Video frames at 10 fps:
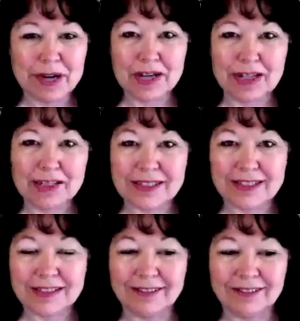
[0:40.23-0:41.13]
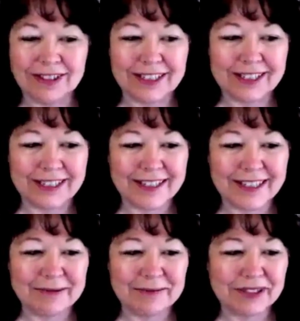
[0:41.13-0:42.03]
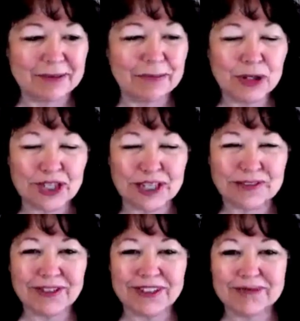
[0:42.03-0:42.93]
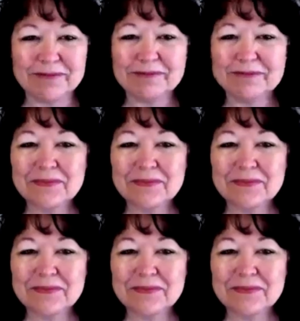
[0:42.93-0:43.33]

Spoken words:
box, and I will get to them. Good morning, everyone.